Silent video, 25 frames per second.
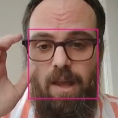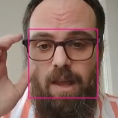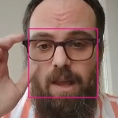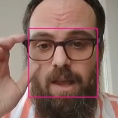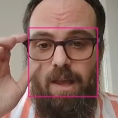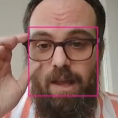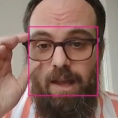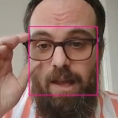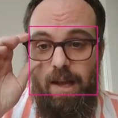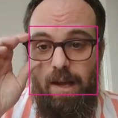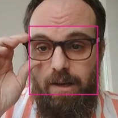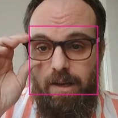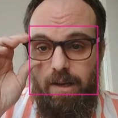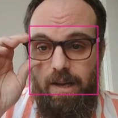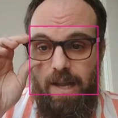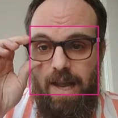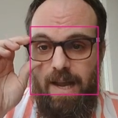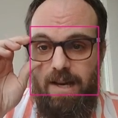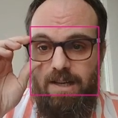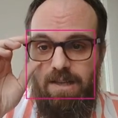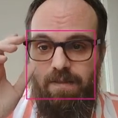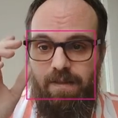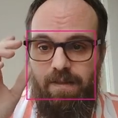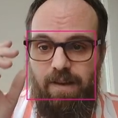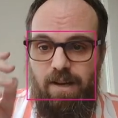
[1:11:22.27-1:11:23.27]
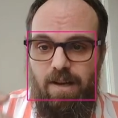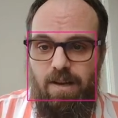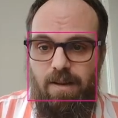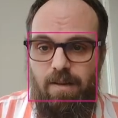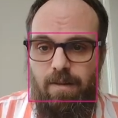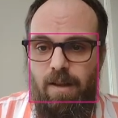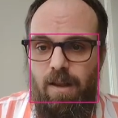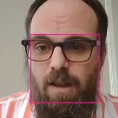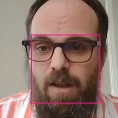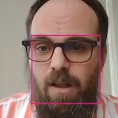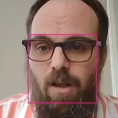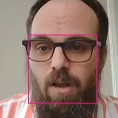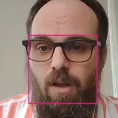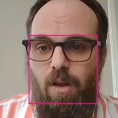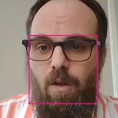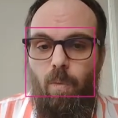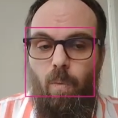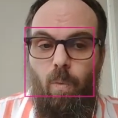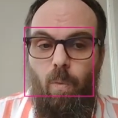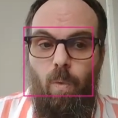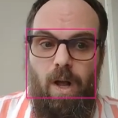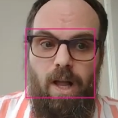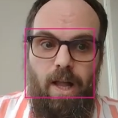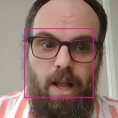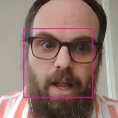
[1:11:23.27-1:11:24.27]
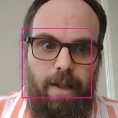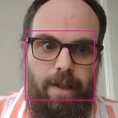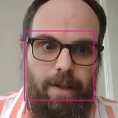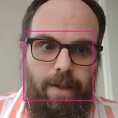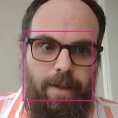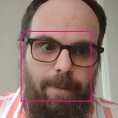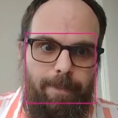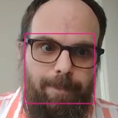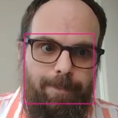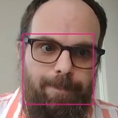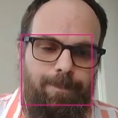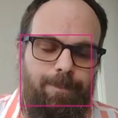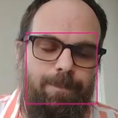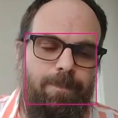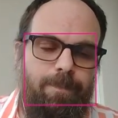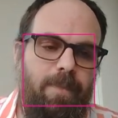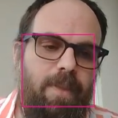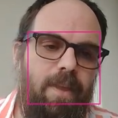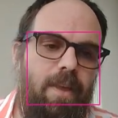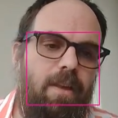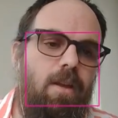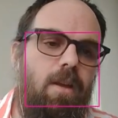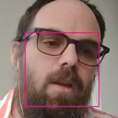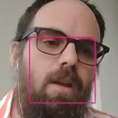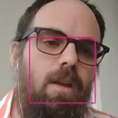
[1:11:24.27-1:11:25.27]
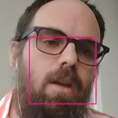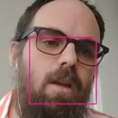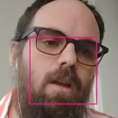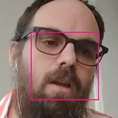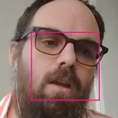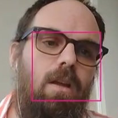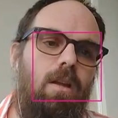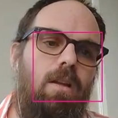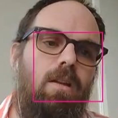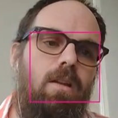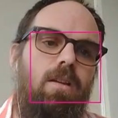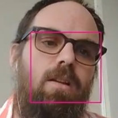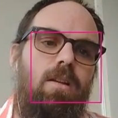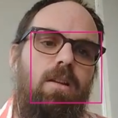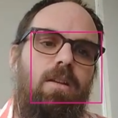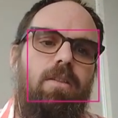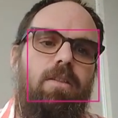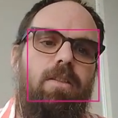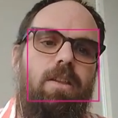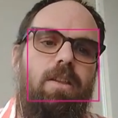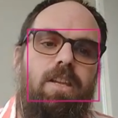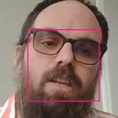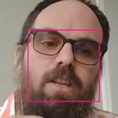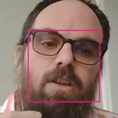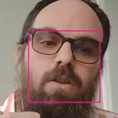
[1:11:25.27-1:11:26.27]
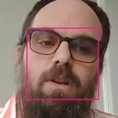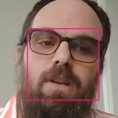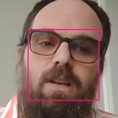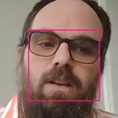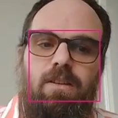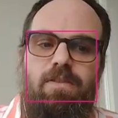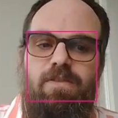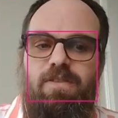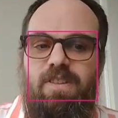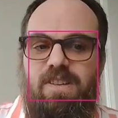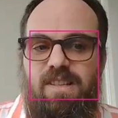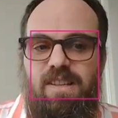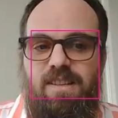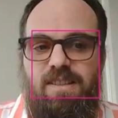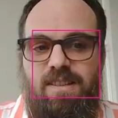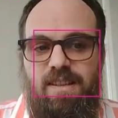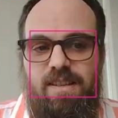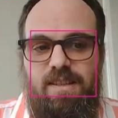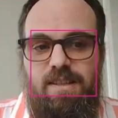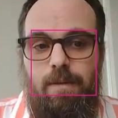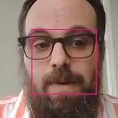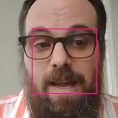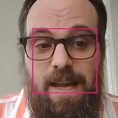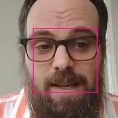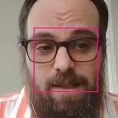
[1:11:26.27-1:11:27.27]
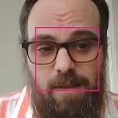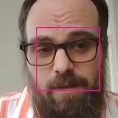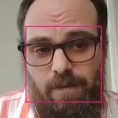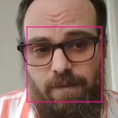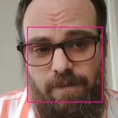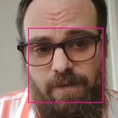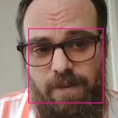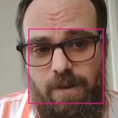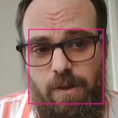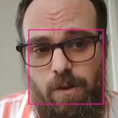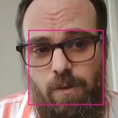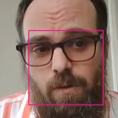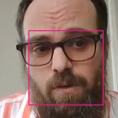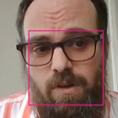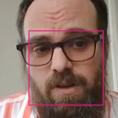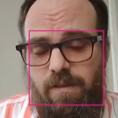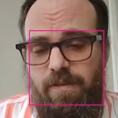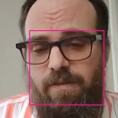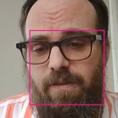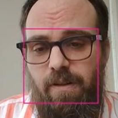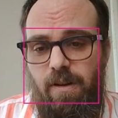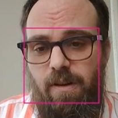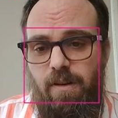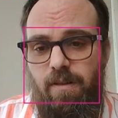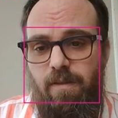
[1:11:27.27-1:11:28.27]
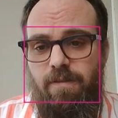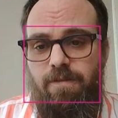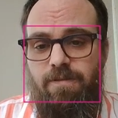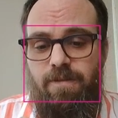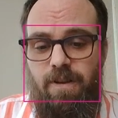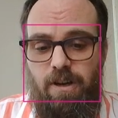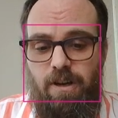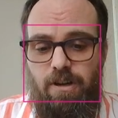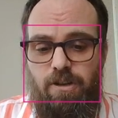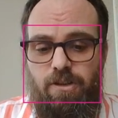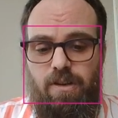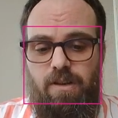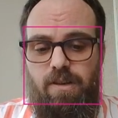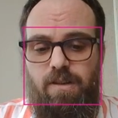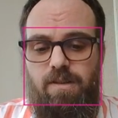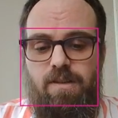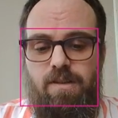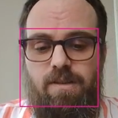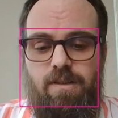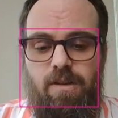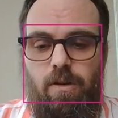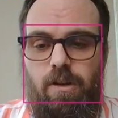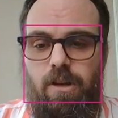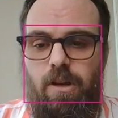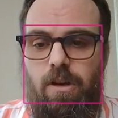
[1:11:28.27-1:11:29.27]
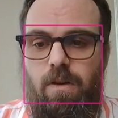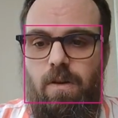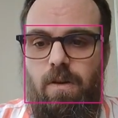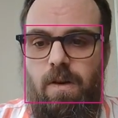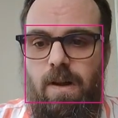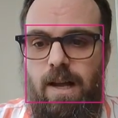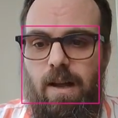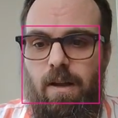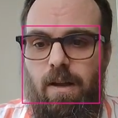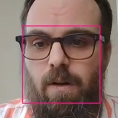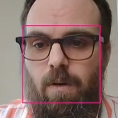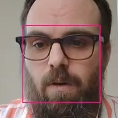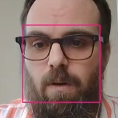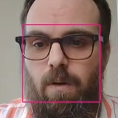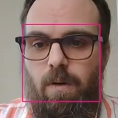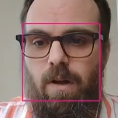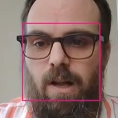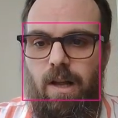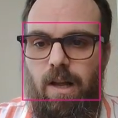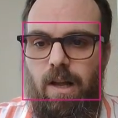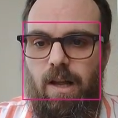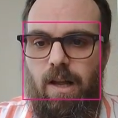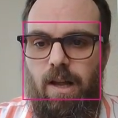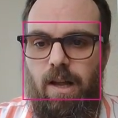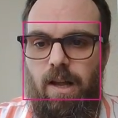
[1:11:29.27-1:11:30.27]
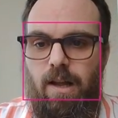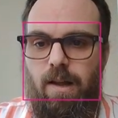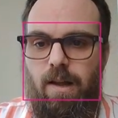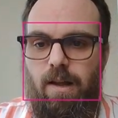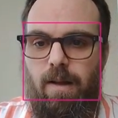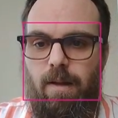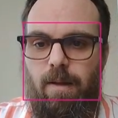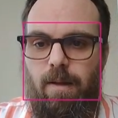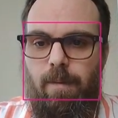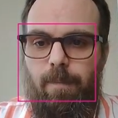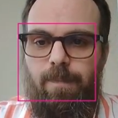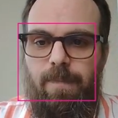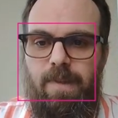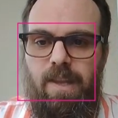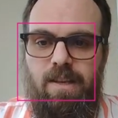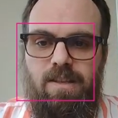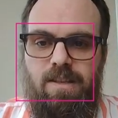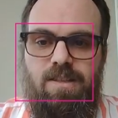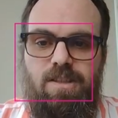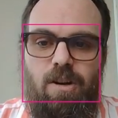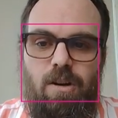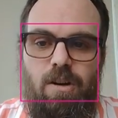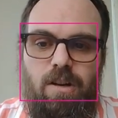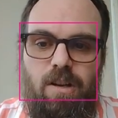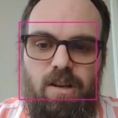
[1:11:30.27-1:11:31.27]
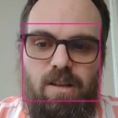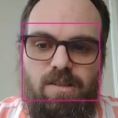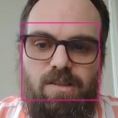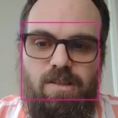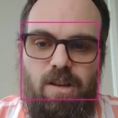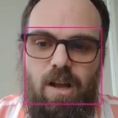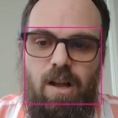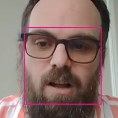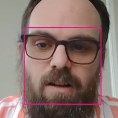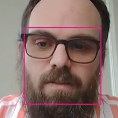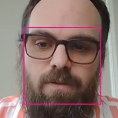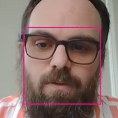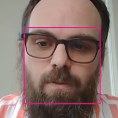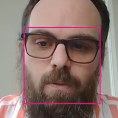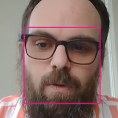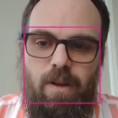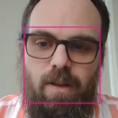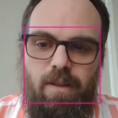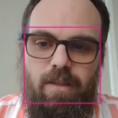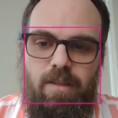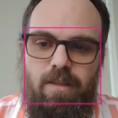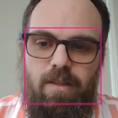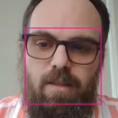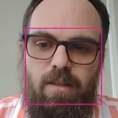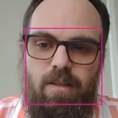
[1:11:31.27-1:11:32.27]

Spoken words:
Now, how do you activate it? Well, the Unity physics system has a few different functions. So you know how it started us off with,